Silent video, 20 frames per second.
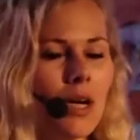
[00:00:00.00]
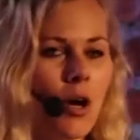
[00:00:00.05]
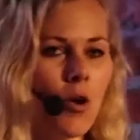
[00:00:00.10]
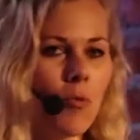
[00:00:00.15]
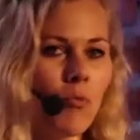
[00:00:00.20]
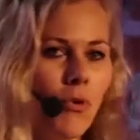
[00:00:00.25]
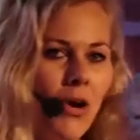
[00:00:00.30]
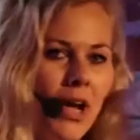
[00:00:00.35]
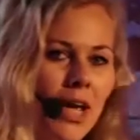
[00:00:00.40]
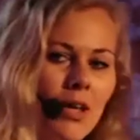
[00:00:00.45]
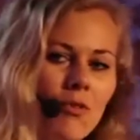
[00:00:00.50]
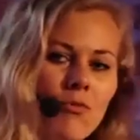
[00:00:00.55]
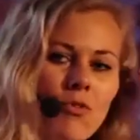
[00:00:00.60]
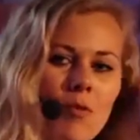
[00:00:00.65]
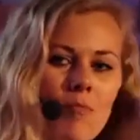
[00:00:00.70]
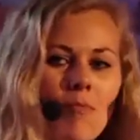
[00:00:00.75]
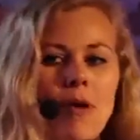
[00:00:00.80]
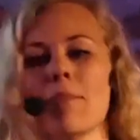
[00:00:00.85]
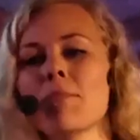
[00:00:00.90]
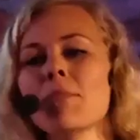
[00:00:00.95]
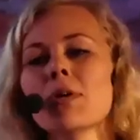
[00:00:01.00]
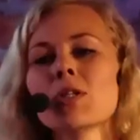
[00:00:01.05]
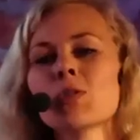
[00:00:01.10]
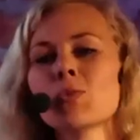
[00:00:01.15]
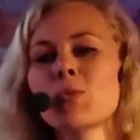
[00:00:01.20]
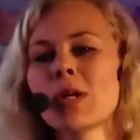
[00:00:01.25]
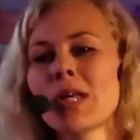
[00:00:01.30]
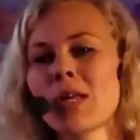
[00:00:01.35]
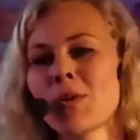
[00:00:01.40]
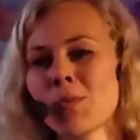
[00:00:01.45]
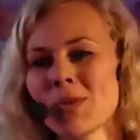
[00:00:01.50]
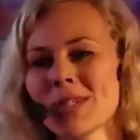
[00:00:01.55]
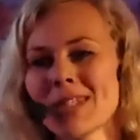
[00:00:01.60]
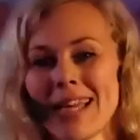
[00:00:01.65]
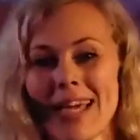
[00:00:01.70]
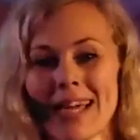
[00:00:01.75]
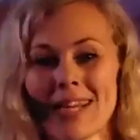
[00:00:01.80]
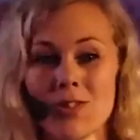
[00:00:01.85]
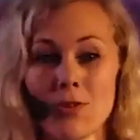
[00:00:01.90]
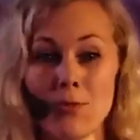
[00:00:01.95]
our brain remembers what it was
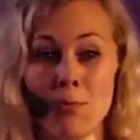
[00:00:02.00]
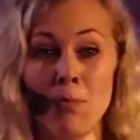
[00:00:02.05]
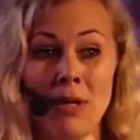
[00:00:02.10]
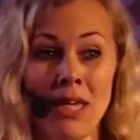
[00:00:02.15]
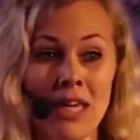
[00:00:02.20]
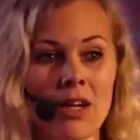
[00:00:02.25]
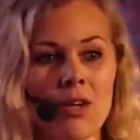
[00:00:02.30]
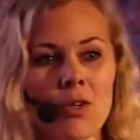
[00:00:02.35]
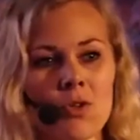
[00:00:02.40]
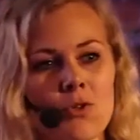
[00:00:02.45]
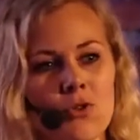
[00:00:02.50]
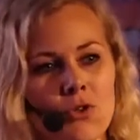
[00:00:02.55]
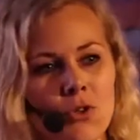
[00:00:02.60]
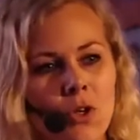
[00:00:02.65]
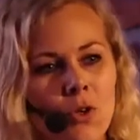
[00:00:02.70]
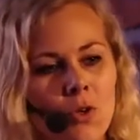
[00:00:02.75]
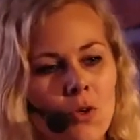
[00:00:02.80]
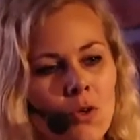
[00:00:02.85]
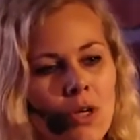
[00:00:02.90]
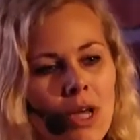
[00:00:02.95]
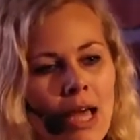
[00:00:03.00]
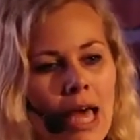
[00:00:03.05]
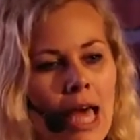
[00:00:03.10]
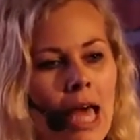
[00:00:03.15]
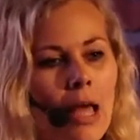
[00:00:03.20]
like to be in control,